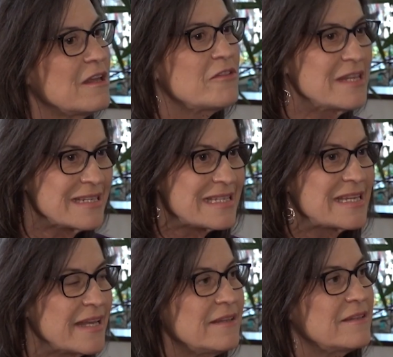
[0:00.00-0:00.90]
The
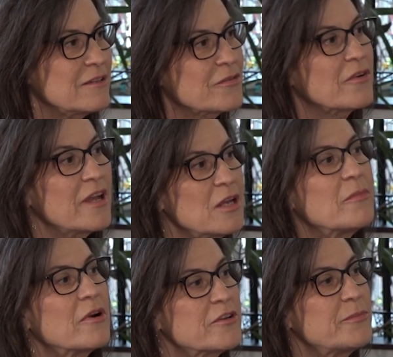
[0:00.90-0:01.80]
intent is for
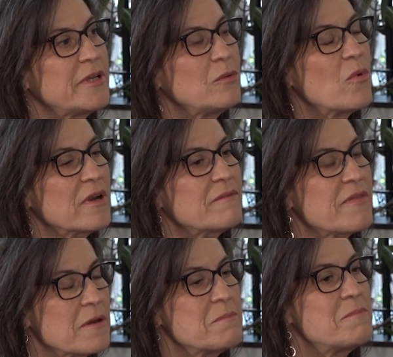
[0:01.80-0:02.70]
Inmar to be one of
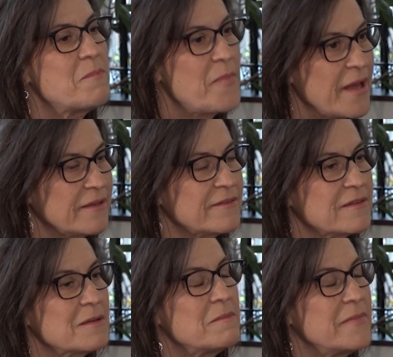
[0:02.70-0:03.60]
the
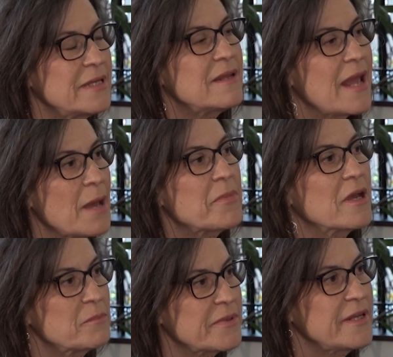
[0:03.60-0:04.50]
best mid cap
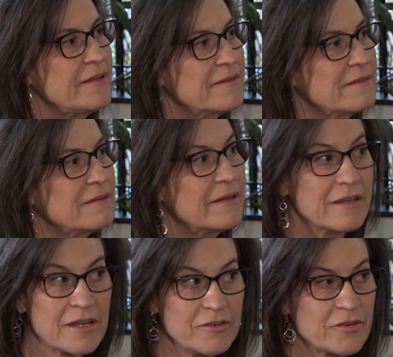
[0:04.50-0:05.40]
companies in the
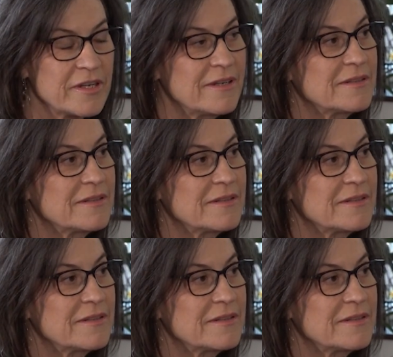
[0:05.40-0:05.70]
country.